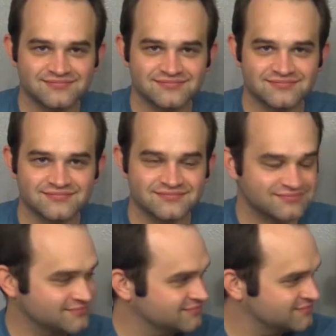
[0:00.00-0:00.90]

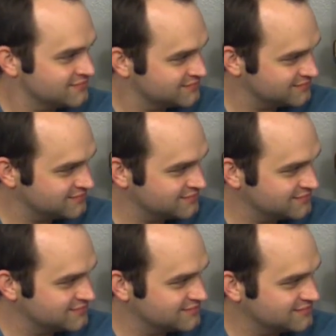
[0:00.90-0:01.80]

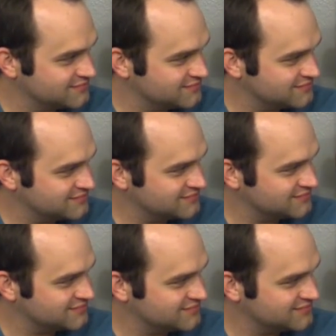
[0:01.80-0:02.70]

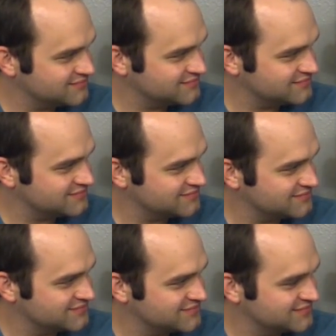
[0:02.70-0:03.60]

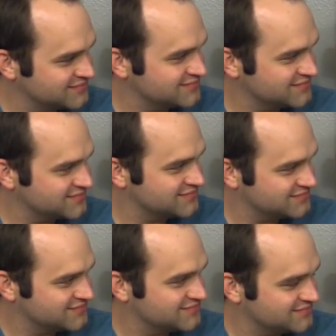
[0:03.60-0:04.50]

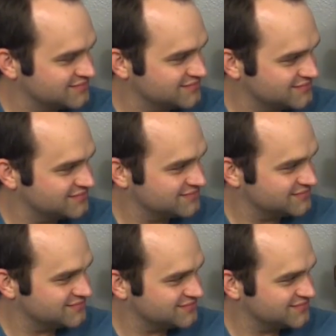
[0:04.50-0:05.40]

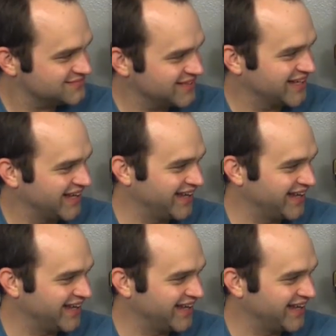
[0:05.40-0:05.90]
[no speech]